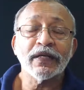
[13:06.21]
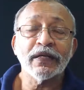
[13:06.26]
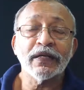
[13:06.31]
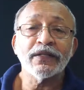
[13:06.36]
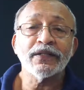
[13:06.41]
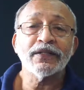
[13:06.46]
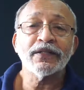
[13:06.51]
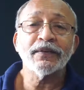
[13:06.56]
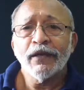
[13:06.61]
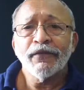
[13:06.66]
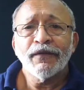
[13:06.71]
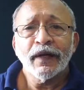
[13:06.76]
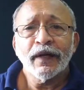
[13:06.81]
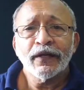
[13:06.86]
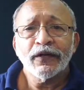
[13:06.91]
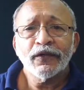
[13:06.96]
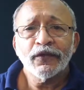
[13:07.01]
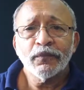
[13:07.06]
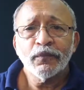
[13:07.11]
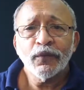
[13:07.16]
is if
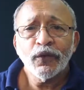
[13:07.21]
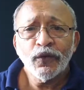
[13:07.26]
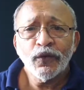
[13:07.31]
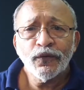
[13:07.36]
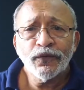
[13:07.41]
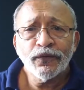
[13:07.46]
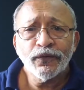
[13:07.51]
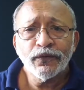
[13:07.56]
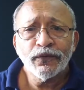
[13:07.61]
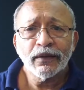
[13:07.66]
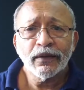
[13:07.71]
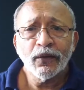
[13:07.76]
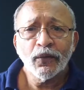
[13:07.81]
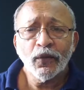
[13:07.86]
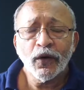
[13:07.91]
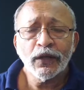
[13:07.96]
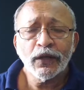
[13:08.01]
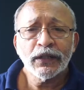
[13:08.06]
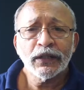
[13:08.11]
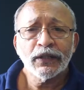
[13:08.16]
I remove the
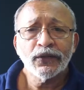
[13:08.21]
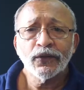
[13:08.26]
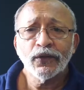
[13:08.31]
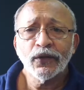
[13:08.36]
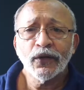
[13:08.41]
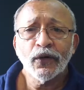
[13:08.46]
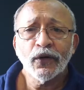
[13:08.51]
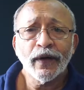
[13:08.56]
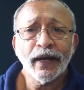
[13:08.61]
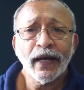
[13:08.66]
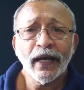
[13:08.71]
water cooler or